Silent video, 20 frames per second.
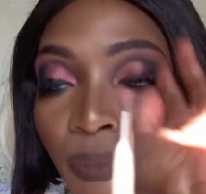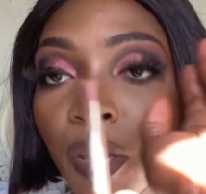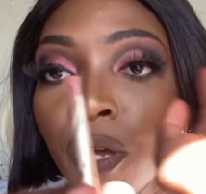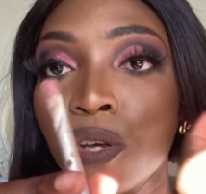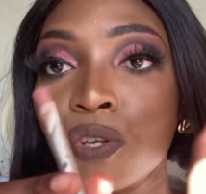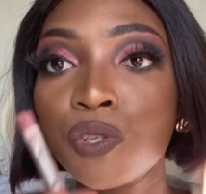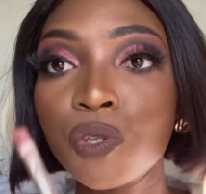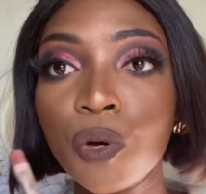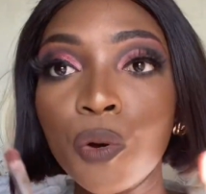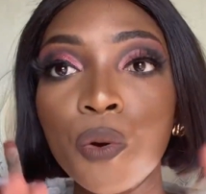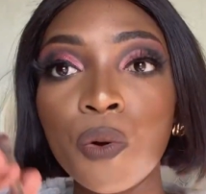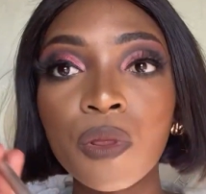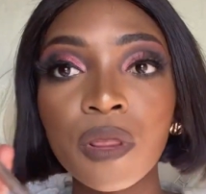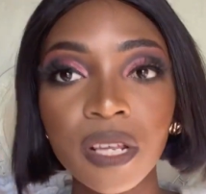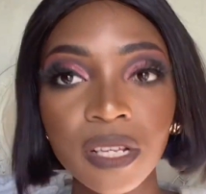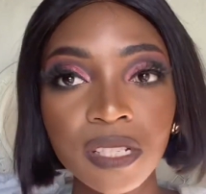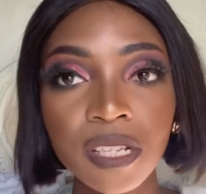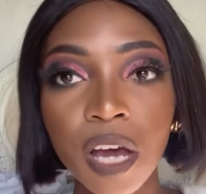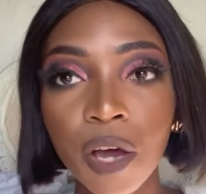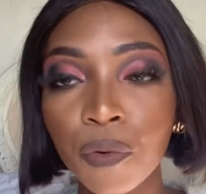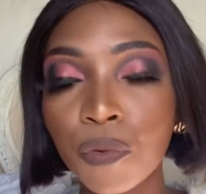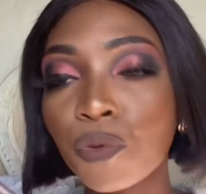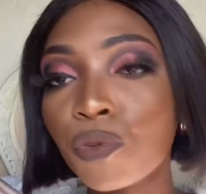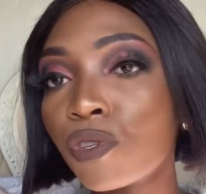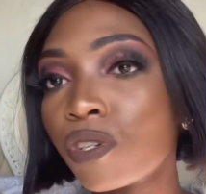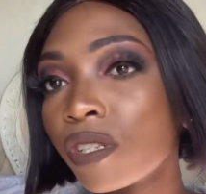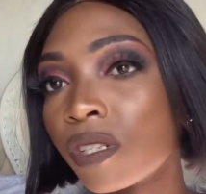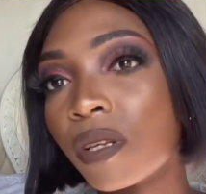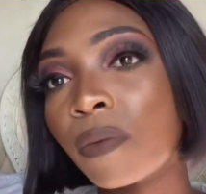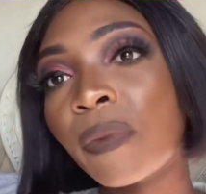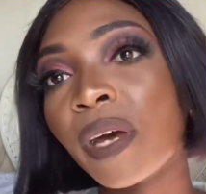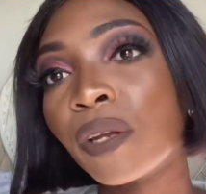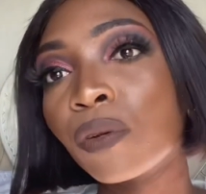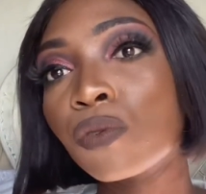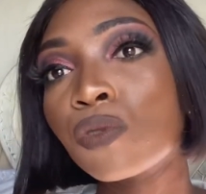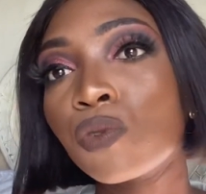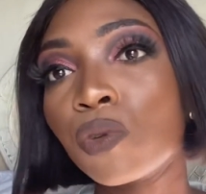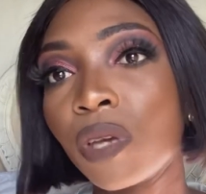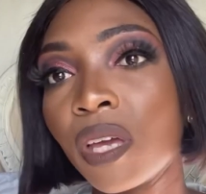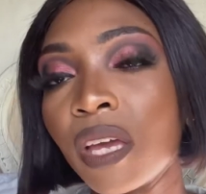so that's how you determine
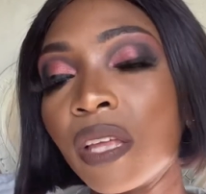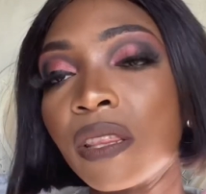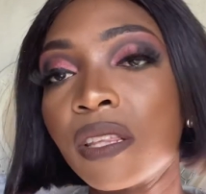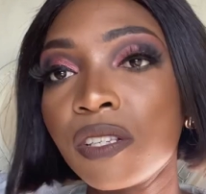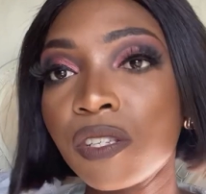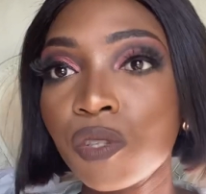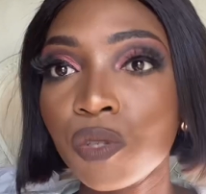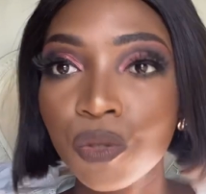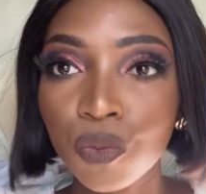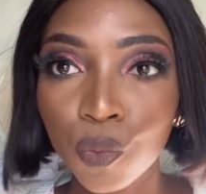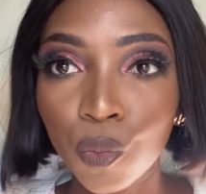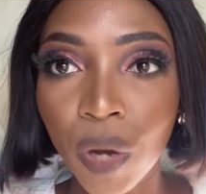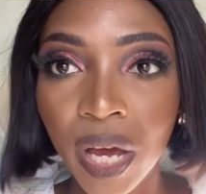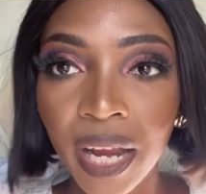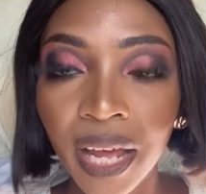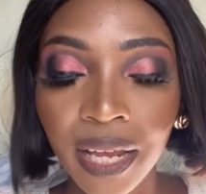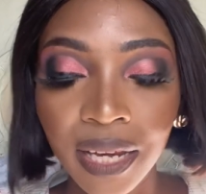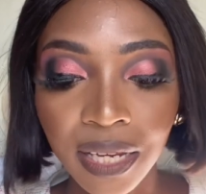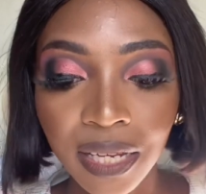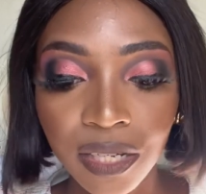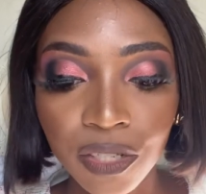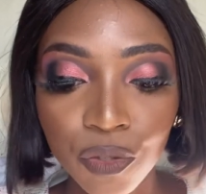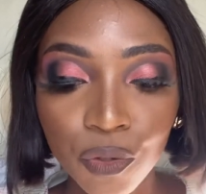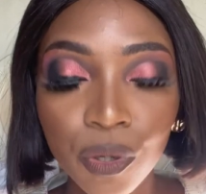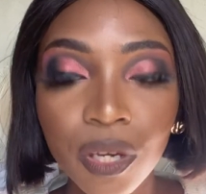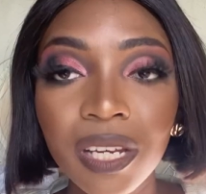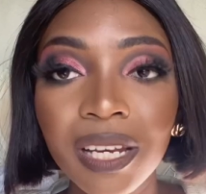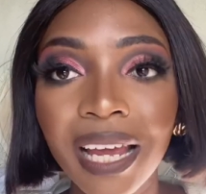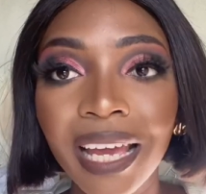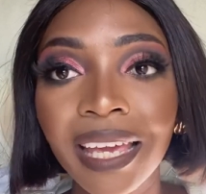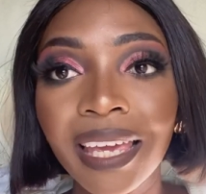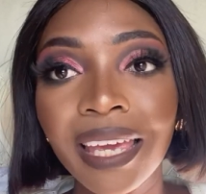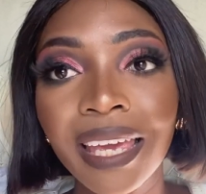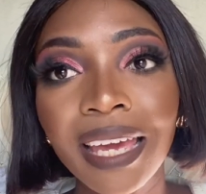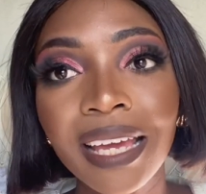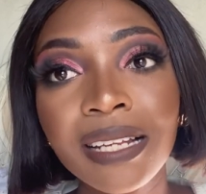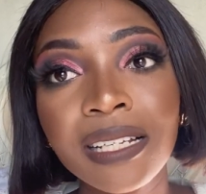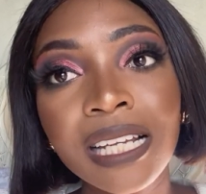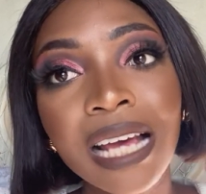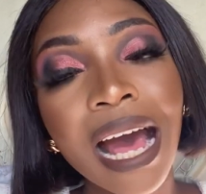this. Okay, this is what I need. You can like
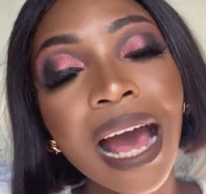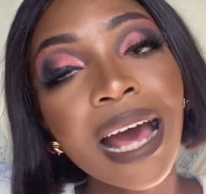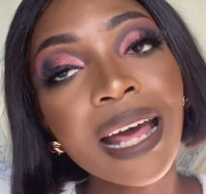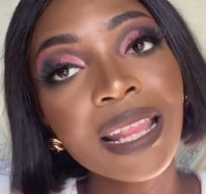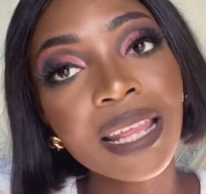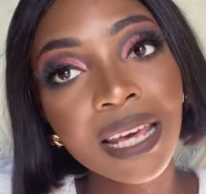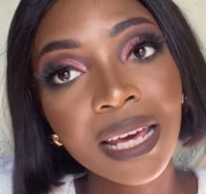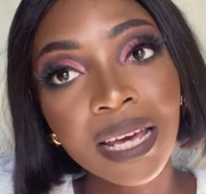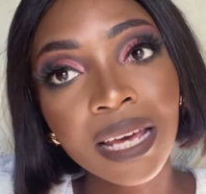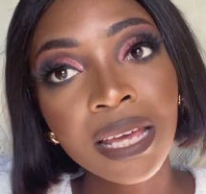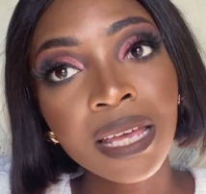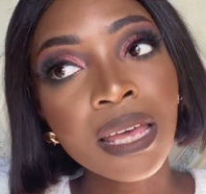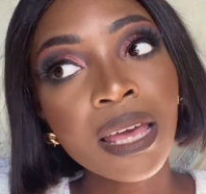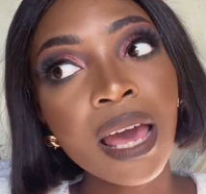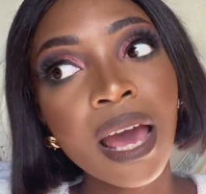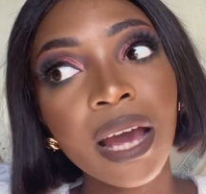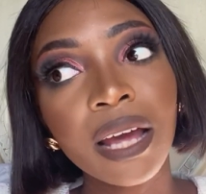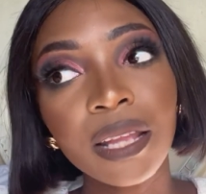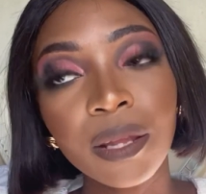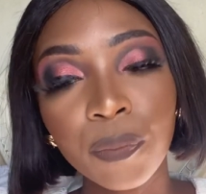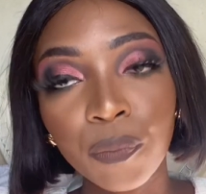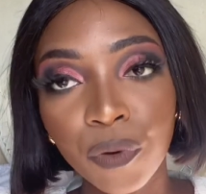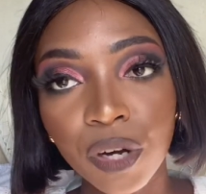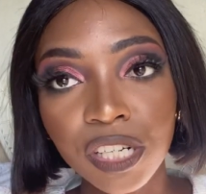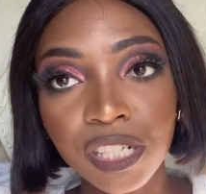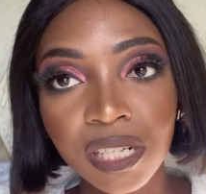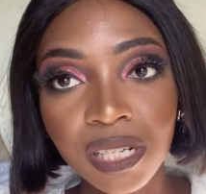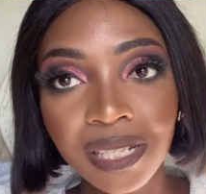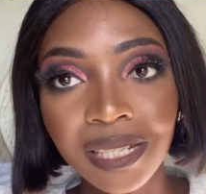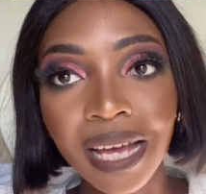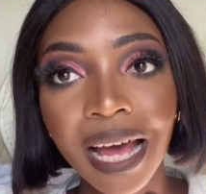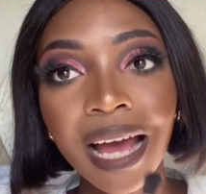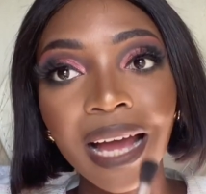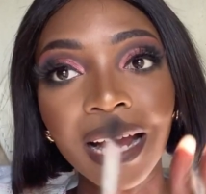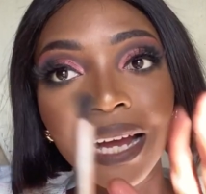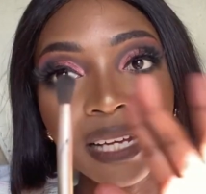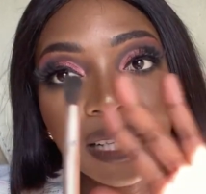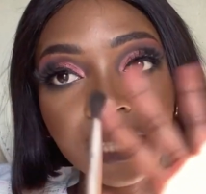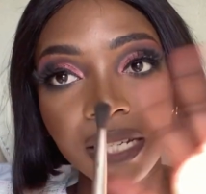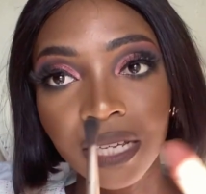get other brushes
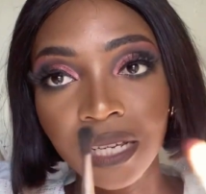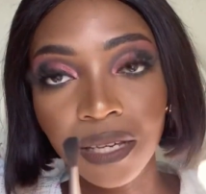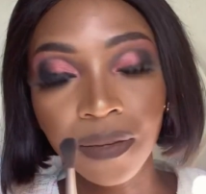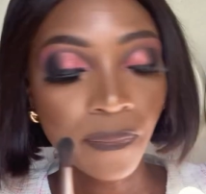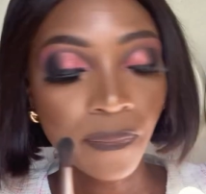aganji.